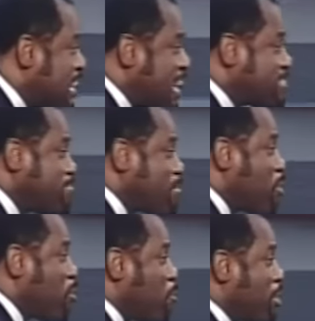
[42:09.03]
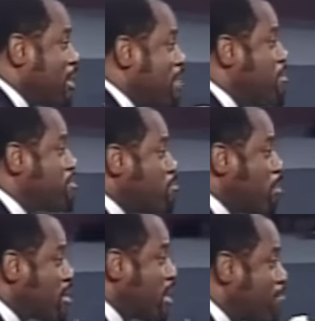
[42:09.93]
desert with an
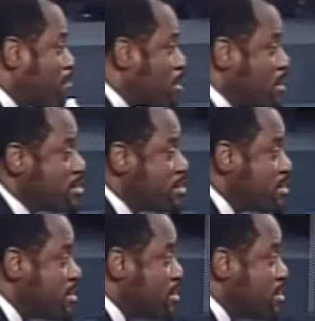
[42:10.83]
invisible government,